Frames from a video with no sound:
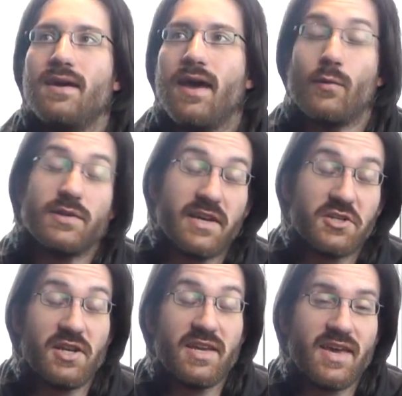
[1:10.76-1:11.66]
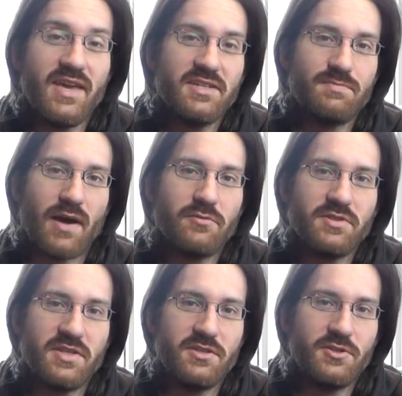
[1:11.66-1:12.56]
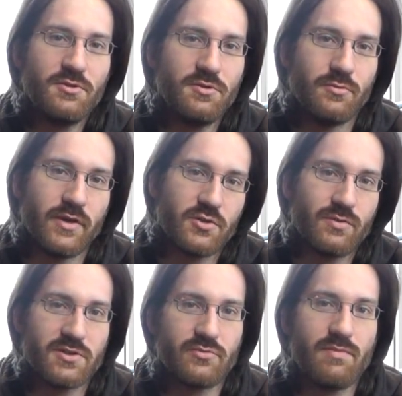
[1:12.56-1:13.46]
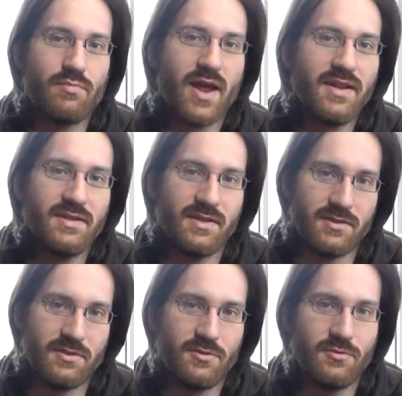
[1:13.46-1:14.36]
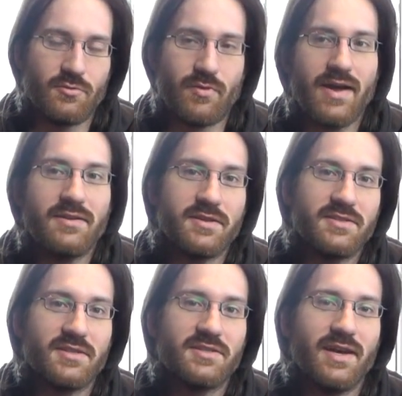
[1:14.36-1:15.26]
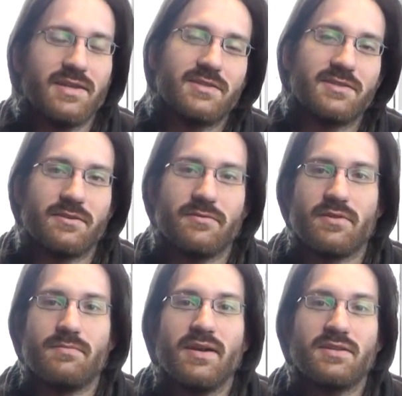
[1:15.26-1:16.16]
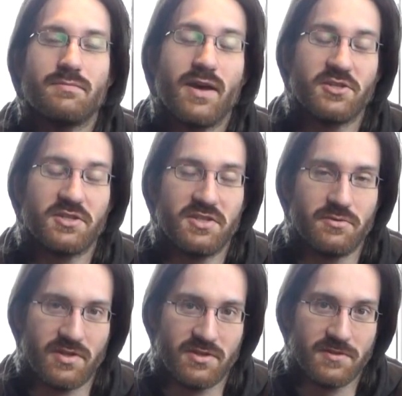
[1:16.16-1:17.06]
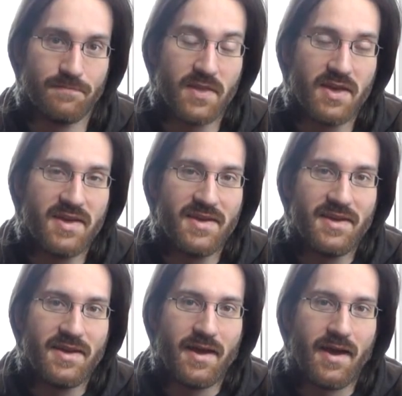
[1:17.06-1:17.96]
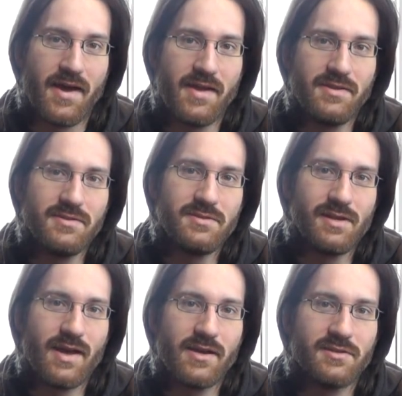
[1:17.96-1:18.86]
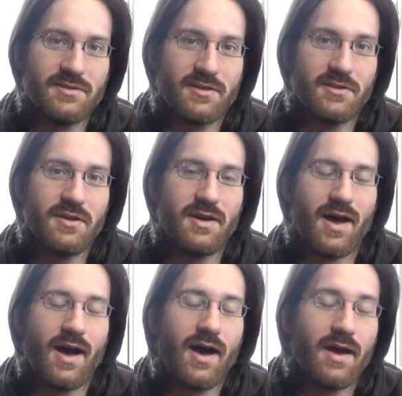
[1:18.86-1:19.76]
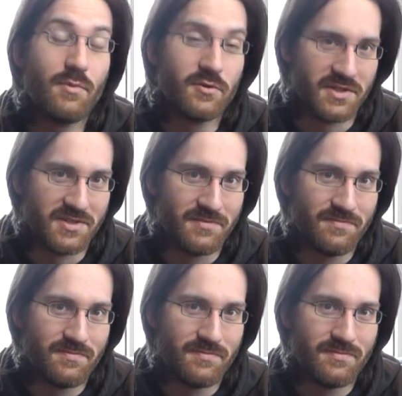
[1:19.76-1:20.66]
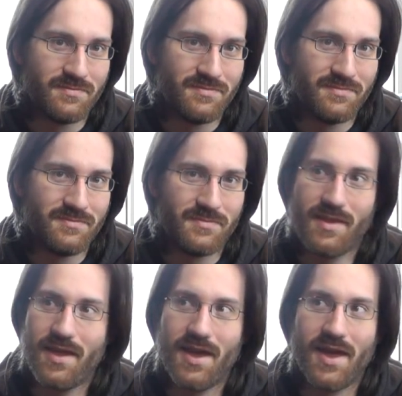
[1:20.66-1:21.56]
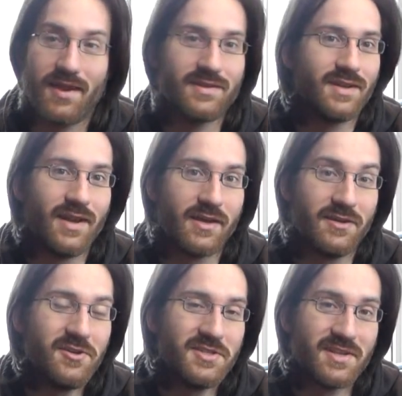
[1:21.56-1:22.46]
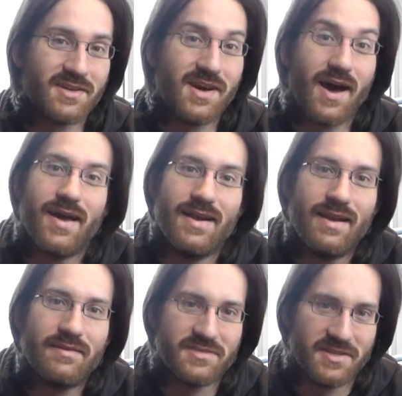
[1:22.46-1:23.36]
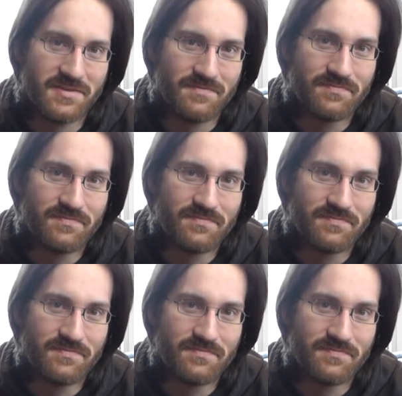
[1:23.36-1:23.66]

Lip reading: It was actually King's Bounty 2, which was rebranded to ride the success of the Might and Magic series. And like a sucker, I bought it. And like a not sucker, I loved it.